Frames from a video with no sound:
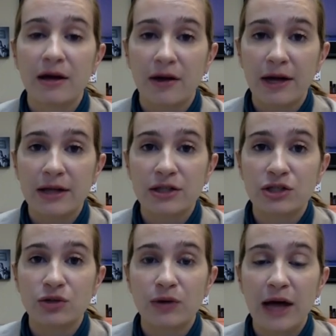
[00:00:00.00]
clients
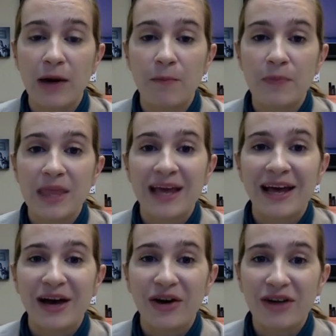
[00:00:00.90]
to now.
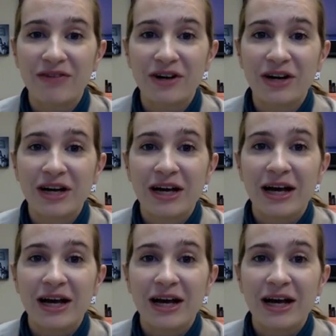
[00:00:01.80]
However,